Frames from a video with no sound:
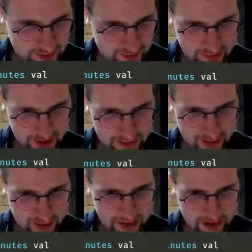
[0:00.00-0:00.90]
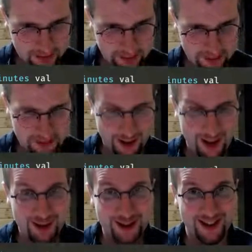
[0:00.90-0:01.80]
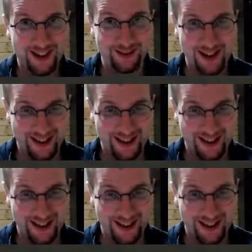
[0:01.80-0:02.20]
Experimenting with Beam. Oh, good luck, man.